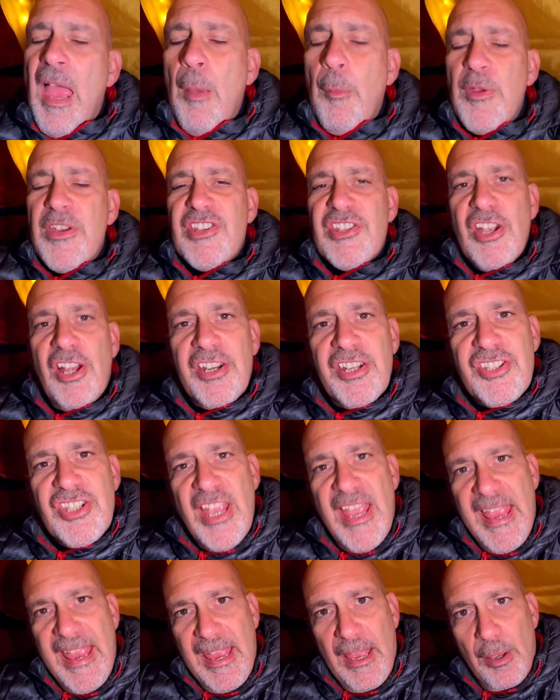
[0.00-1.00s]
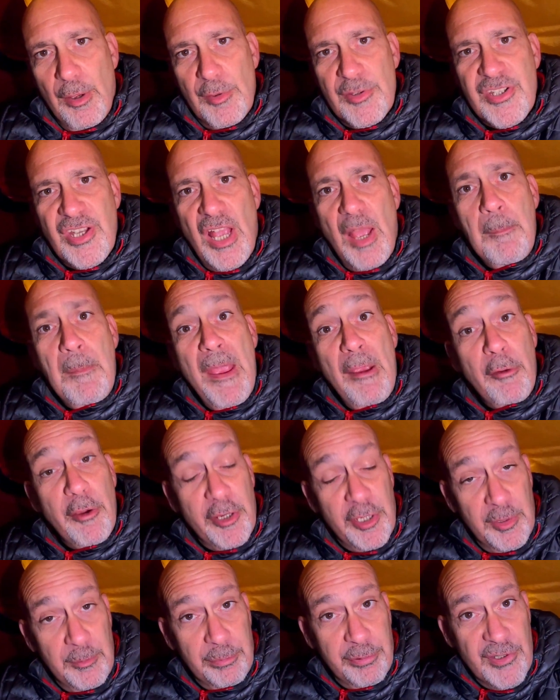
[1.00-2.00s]
And we started to house
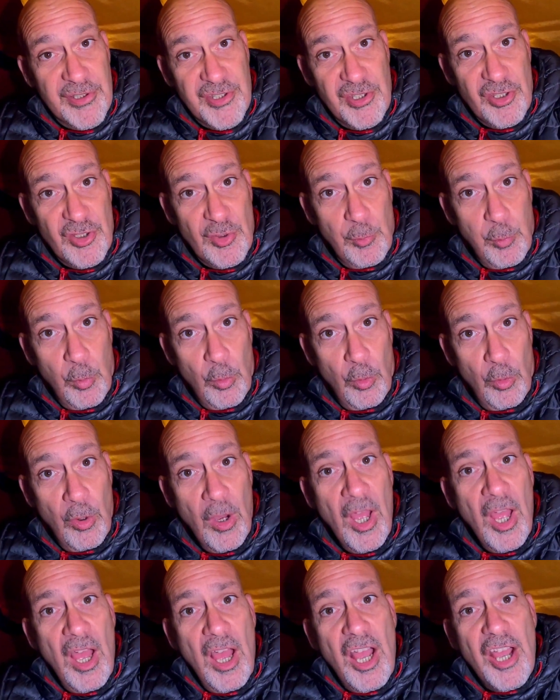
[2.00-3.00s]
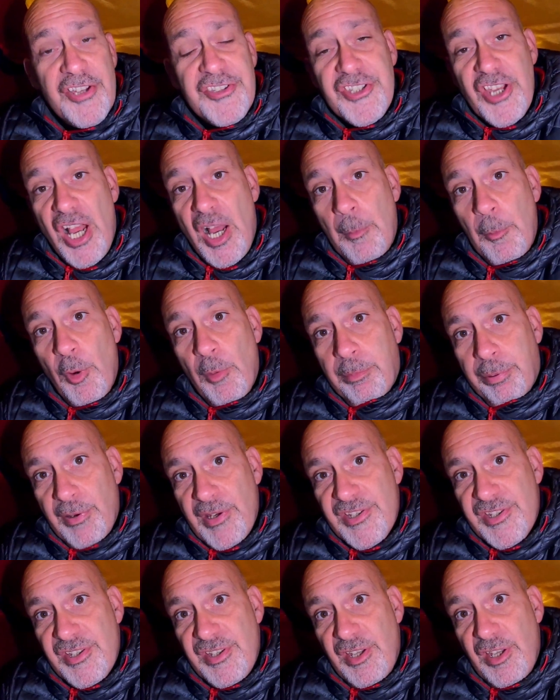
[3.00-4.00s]
American prisoners of war at Dartmoor
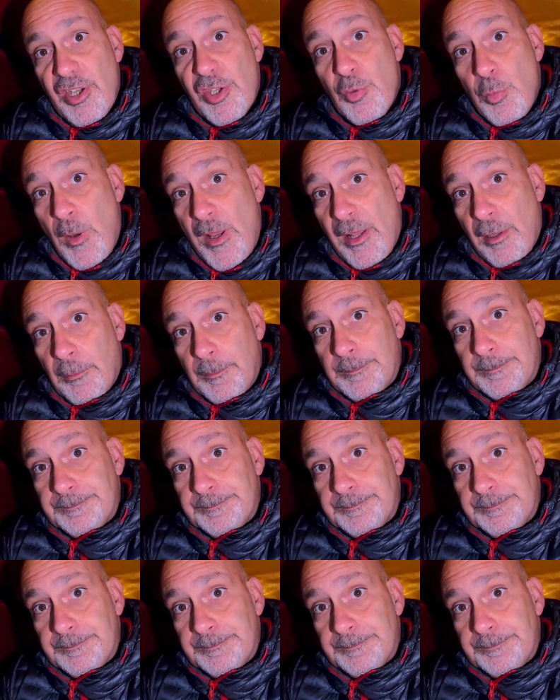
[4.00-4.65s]
Prison as well.